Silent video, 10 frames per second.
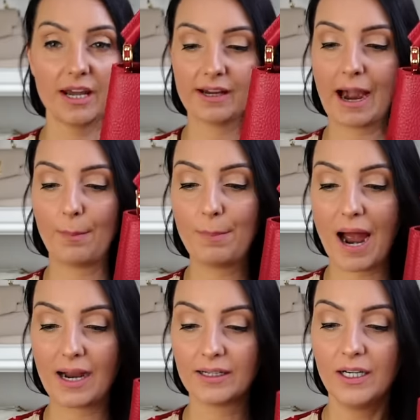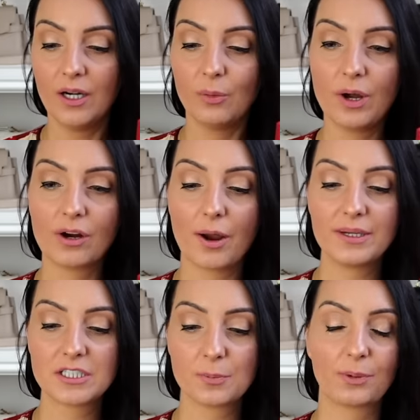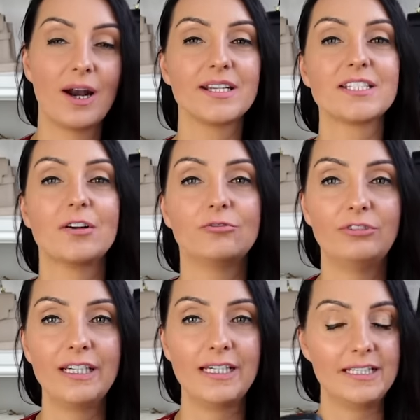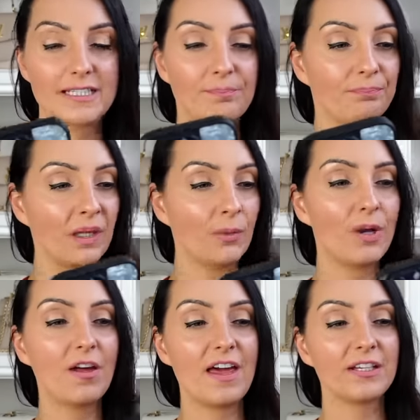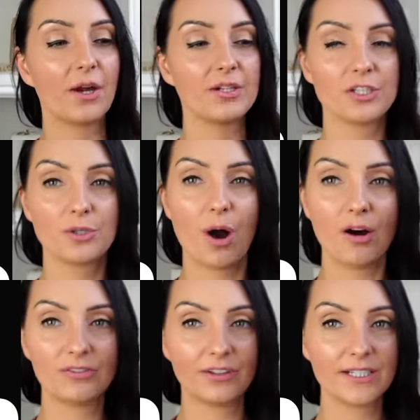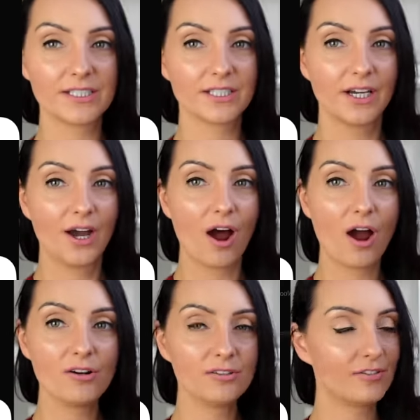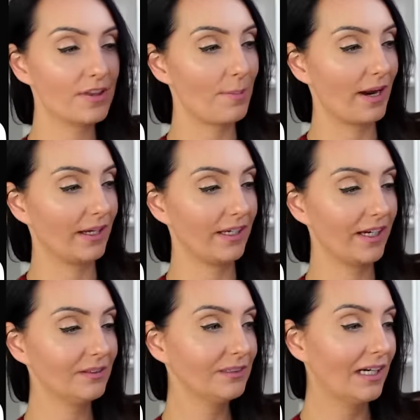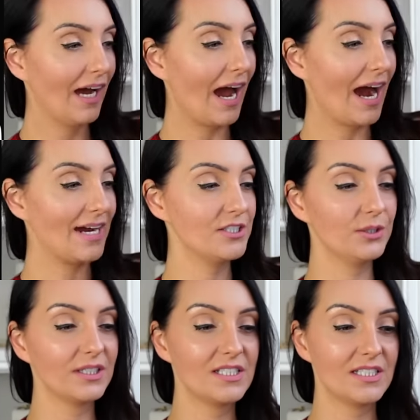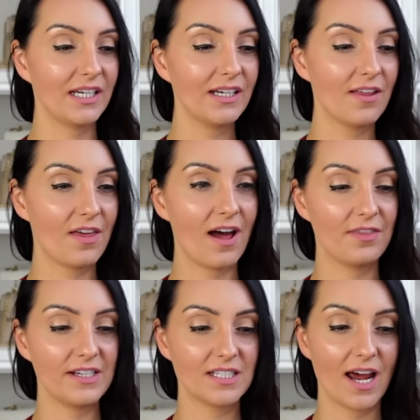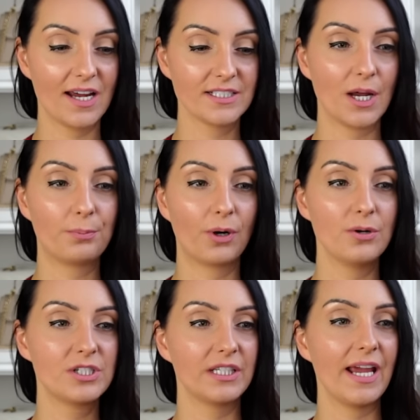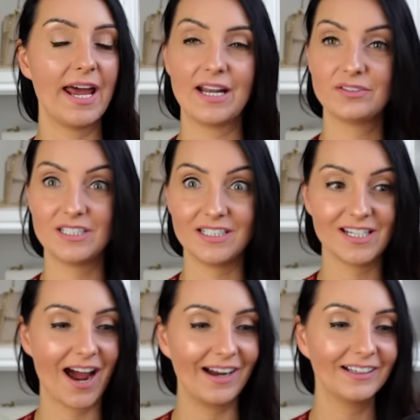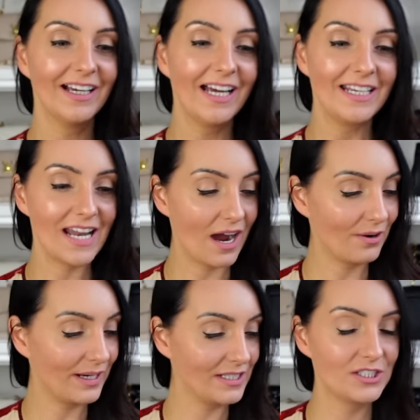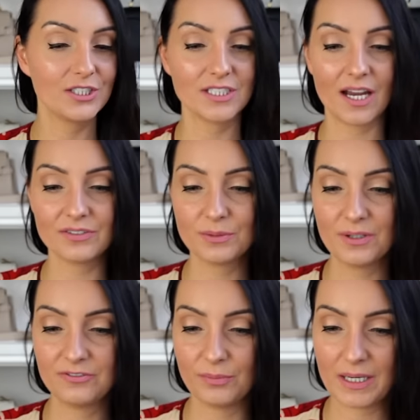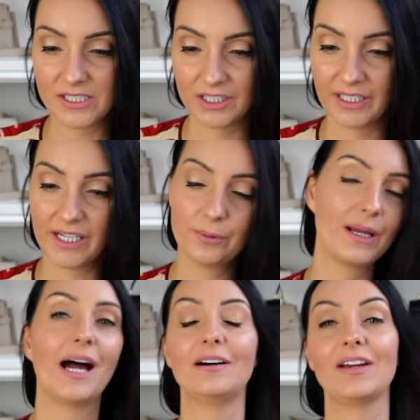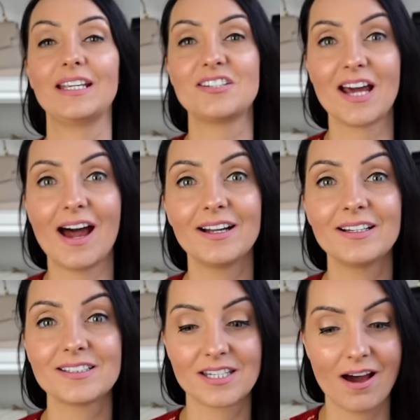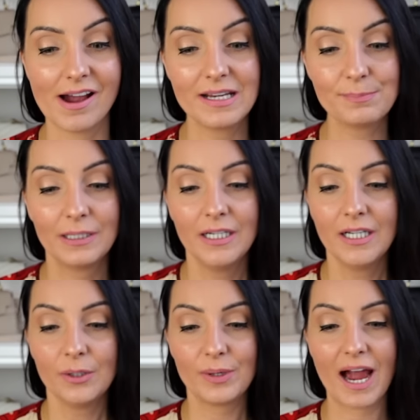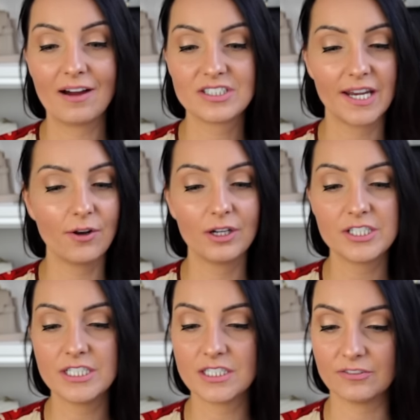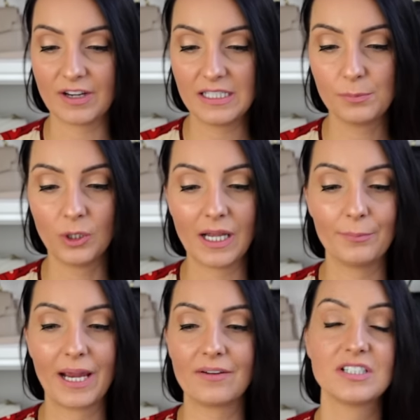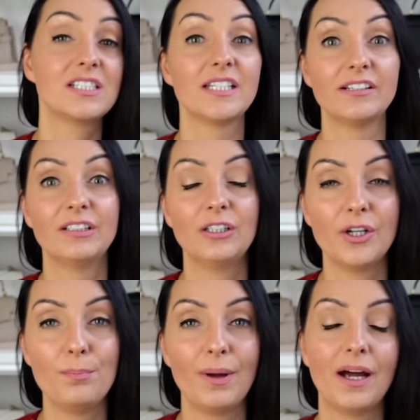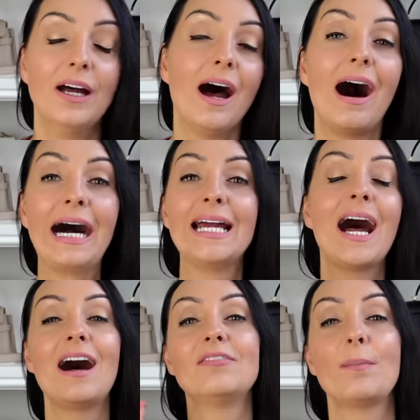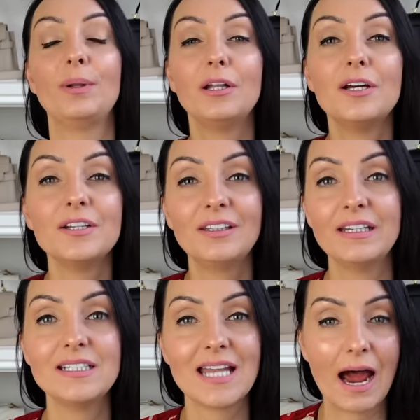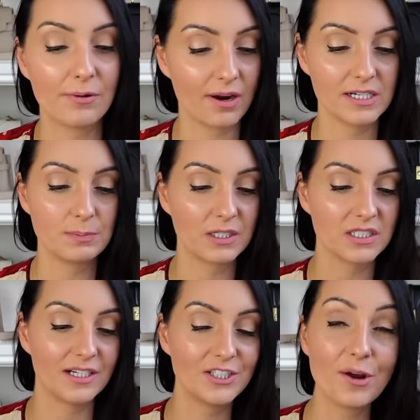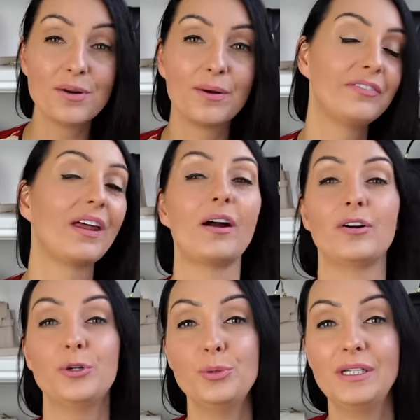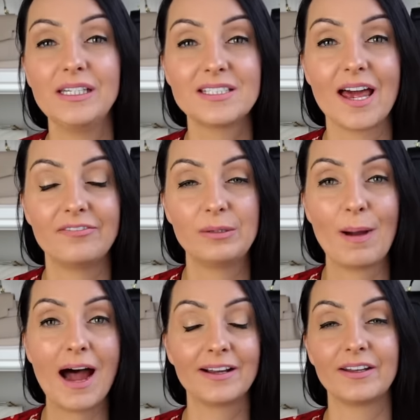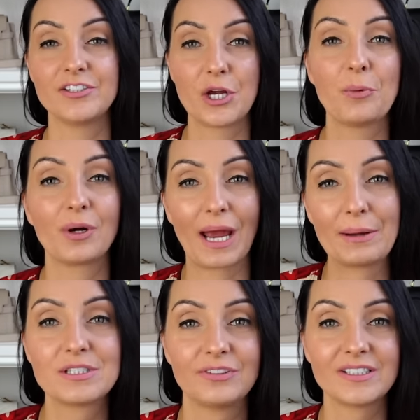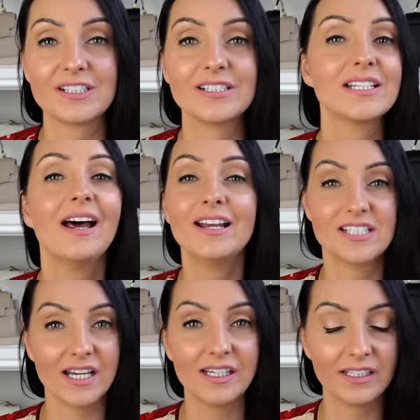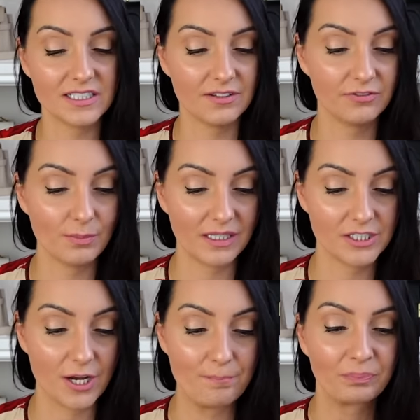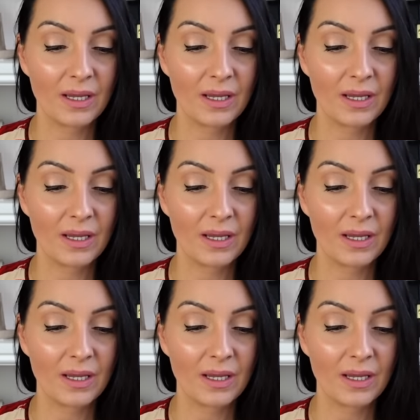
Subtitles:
take our bag. We are going to press read. We are then going to hover it over the bag here, and you can see that this has approached the NFC tag. Now, it does have some information here. We have a tag type, we have technologies available, and we have a serial number. I have blurred these out, guys, because I don't know if they are unique to every bag, and I don't want counterfeiters taking this information,